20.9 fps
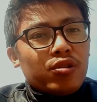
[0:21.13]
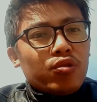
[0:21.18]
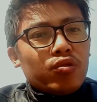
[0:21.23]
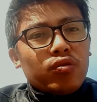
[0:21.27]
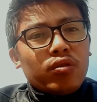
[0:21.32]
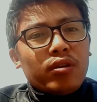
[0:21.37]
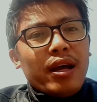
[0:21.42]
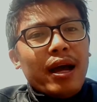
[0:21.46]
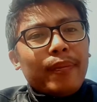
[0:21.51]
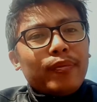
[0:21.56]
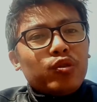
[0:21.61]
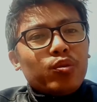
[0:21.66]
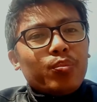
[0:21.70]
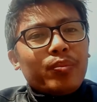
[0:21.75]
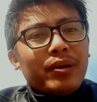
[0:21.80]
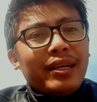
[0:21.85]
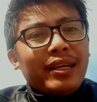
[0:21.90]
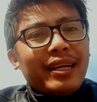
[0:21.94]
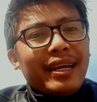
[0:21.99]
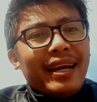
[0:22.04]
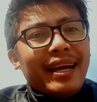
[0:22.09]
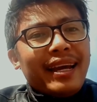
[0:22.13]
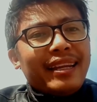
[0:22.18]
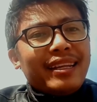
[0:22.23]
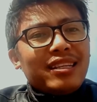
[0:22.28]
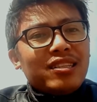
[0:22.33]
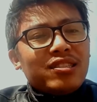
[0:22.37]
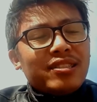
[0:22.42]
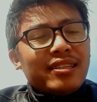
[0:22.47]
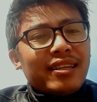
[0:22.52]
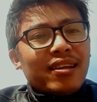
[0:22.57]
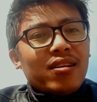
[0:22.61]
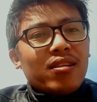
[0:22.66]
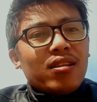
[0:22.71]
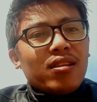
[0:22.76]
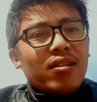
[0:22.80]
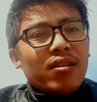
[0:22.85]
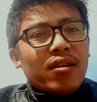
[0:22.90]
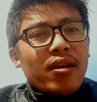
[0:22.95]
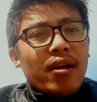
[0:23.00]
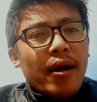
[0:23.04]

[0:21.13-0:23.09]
You don't have to pay any single